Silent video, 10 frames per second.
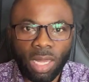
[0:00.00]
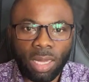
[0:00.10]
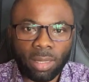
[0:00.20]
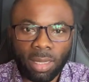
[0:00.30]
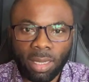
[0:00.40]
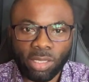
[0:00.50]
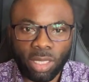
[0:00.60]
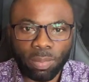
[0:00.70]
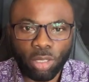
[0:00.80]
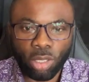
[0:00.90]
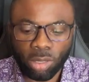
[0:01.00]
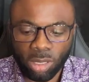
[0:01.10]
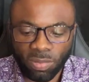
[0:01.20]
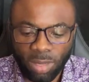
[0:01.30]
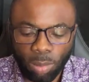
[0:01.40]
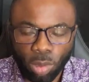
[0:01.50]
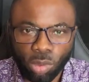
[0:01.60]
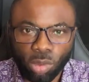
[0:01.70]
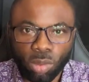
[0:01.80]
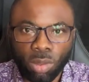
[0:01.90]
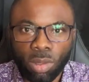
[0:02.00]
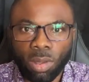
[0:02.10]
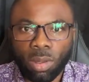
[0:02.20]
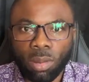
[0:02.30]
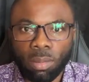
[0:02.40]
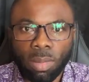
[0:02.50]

and then let's keep Jesus favor.